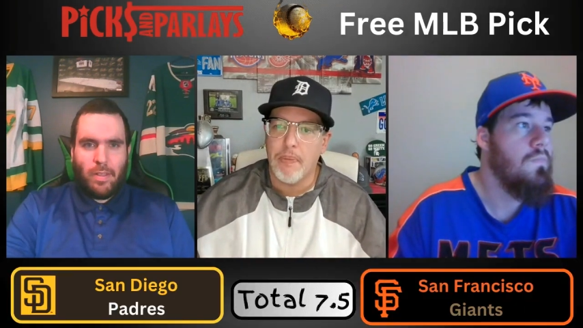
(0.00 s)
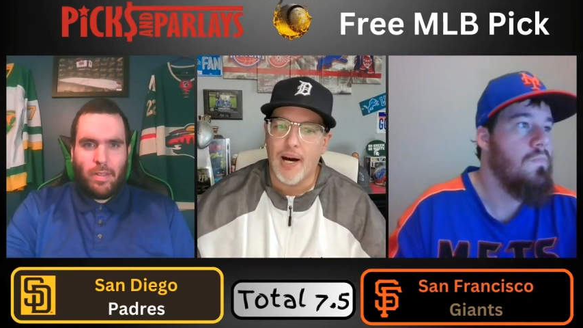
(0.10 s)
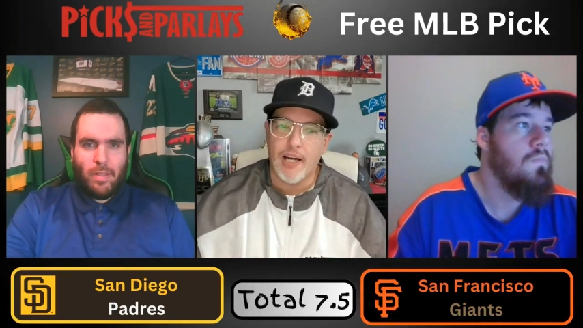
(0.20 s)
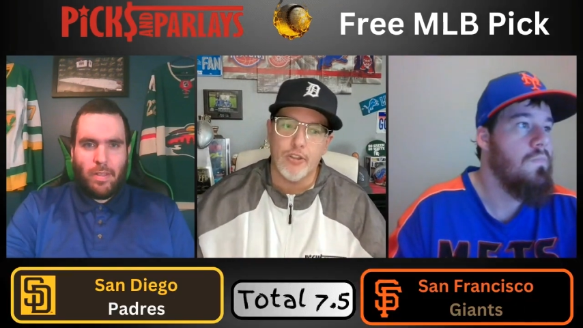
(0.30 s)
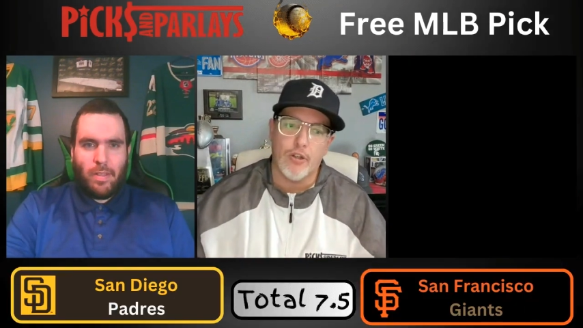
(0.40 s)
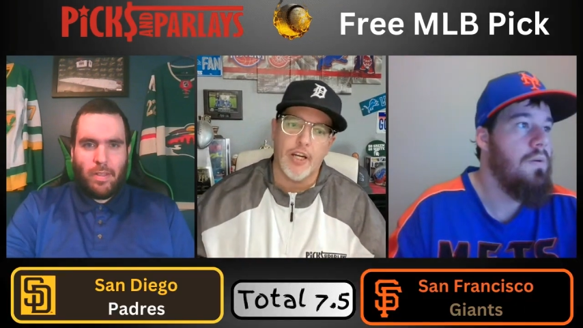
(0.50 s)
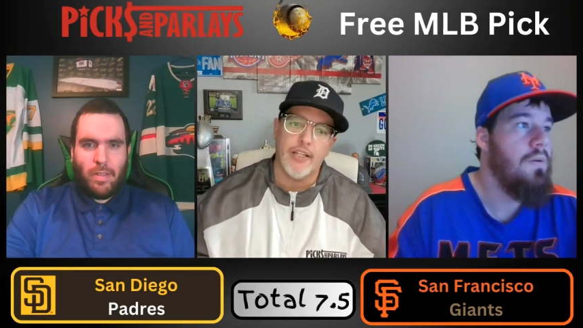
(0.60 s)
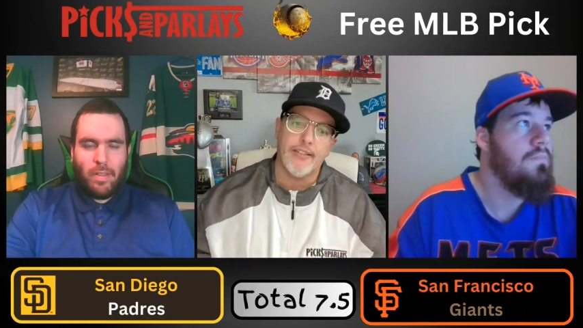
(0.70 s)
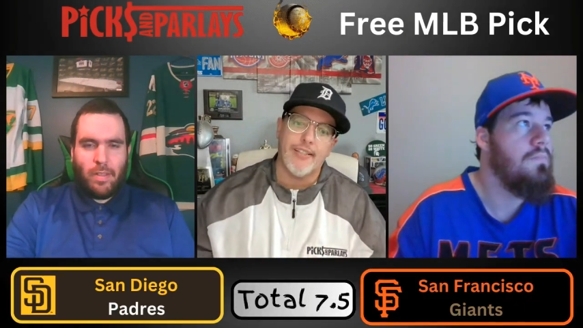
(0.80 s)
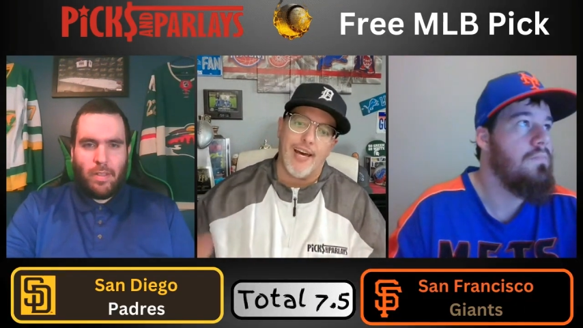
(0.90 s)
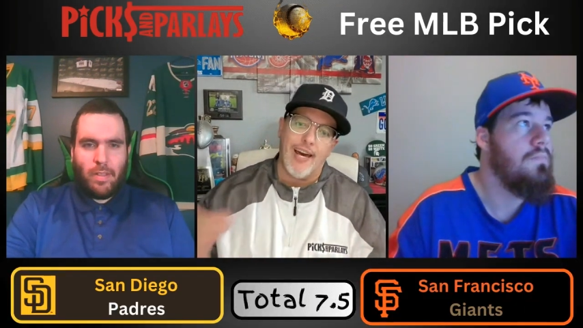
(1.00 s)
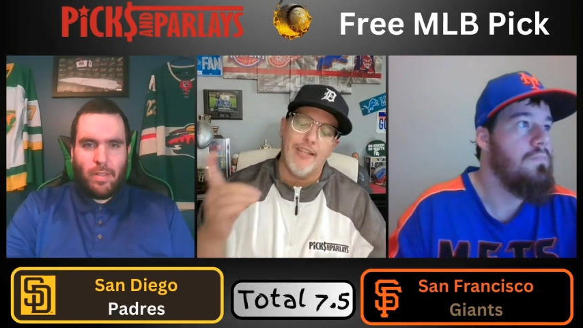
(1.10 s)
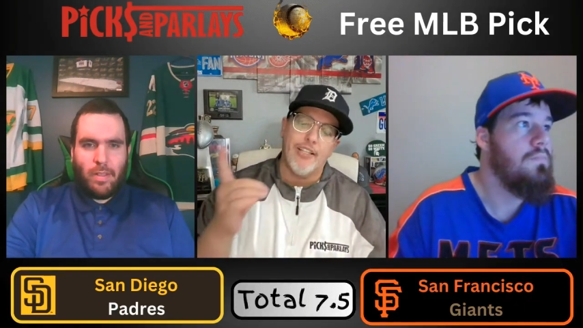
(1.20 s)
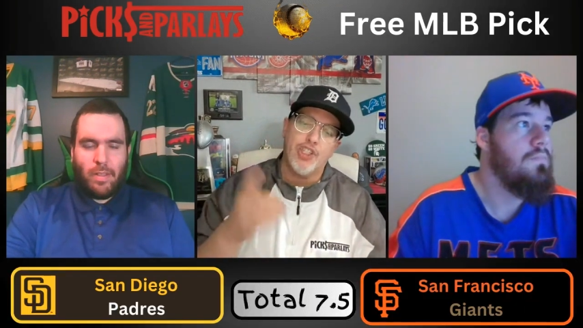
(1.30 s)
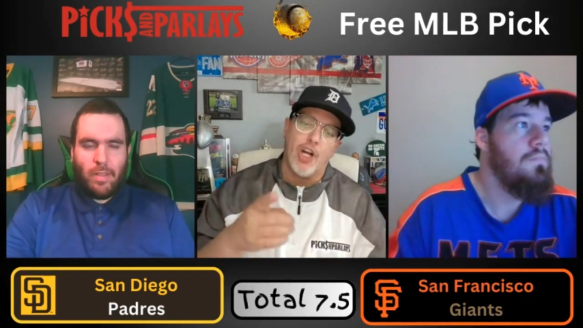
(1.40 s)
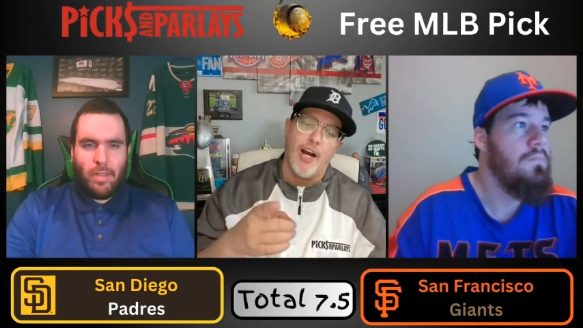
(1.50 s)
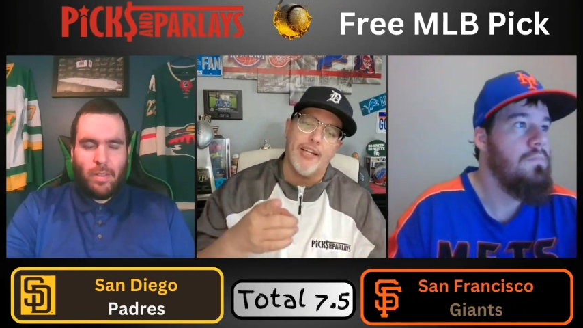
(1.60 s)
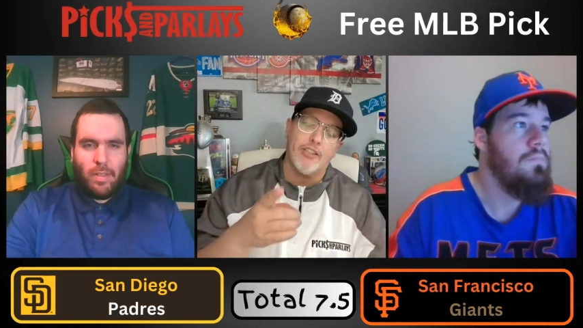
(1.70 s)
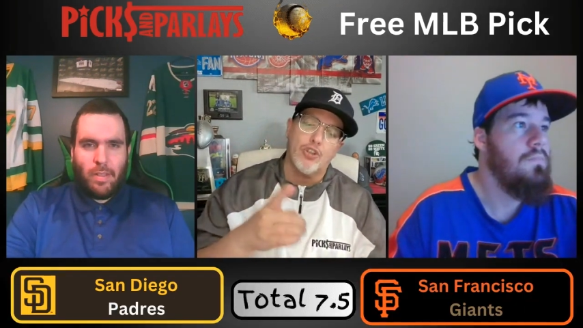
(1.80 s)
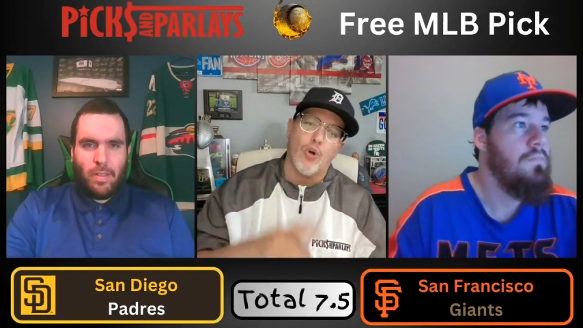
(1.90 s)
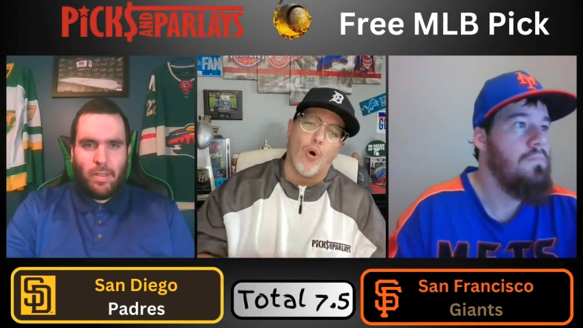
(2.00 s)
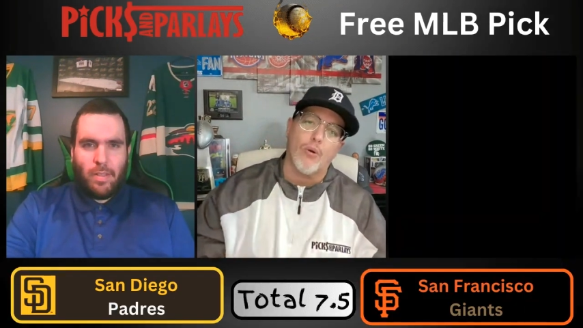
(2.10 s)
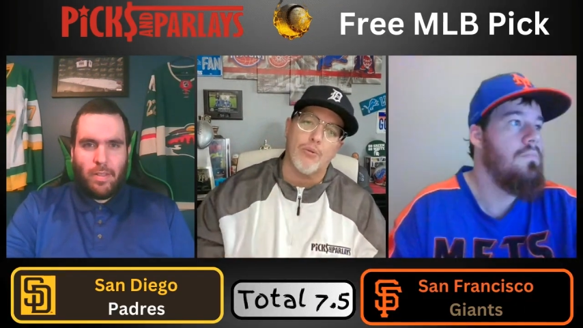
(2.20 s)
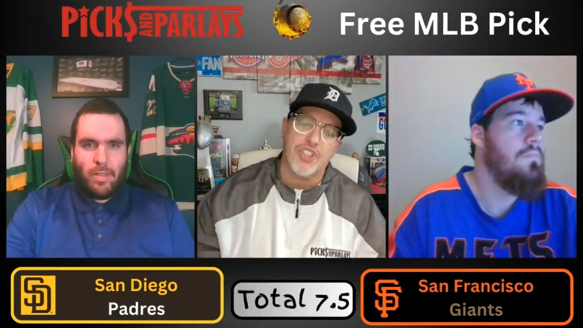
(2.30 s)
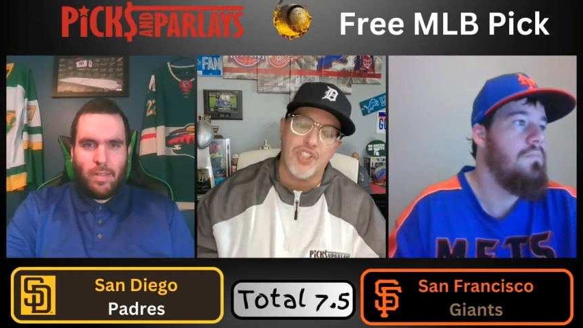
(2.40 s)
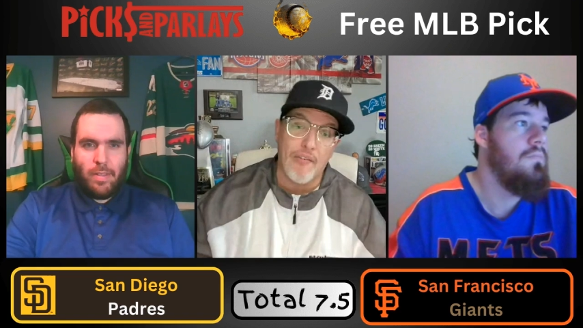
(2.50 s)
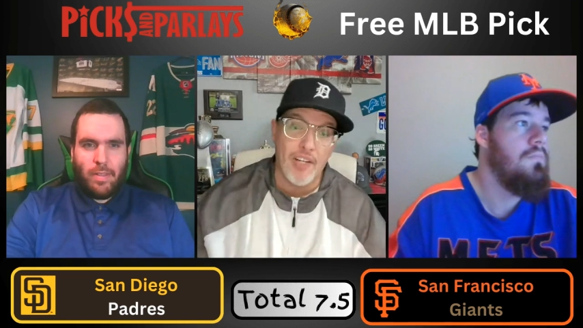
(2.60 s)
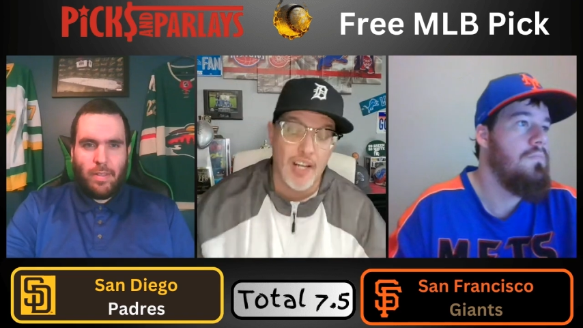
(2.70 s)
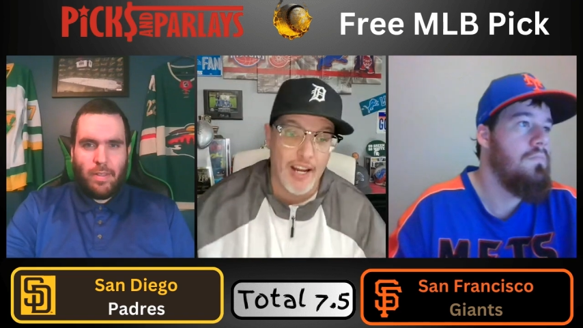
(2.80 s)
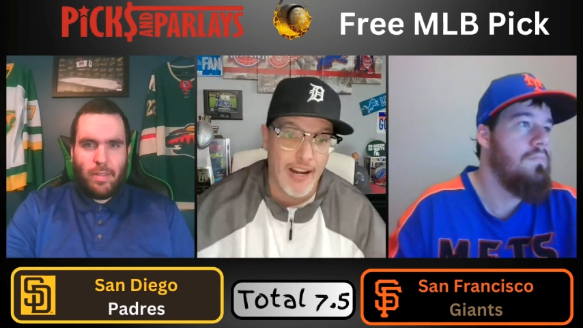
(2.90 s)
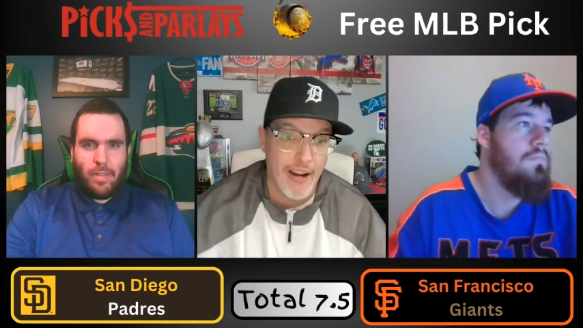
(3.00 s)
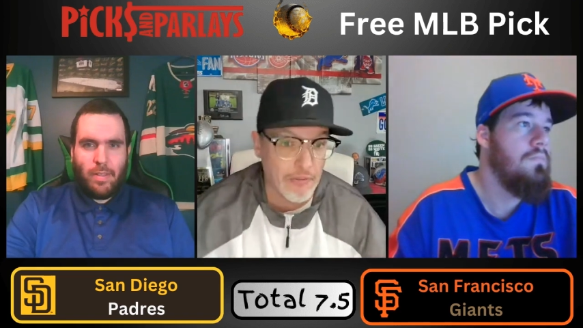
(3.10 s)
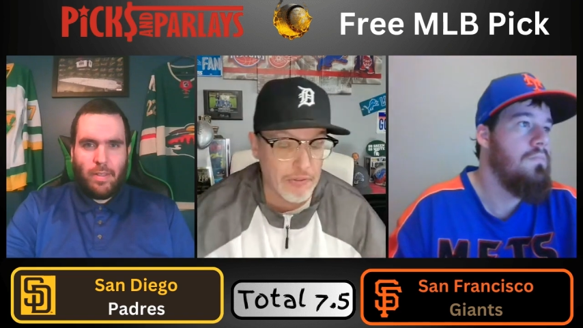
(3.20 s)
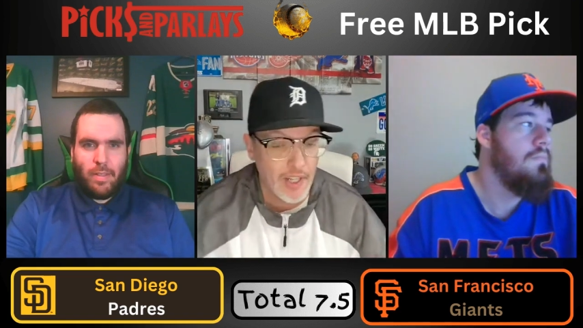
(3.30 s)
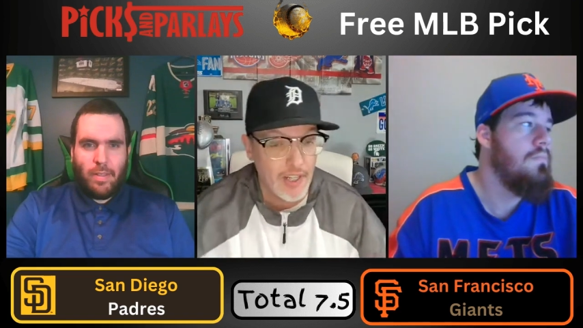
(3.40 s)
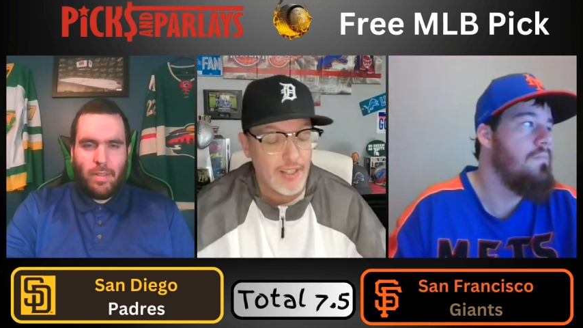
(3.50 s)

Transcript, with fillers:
Speaker 1: Padres and the Giants total seven and a half.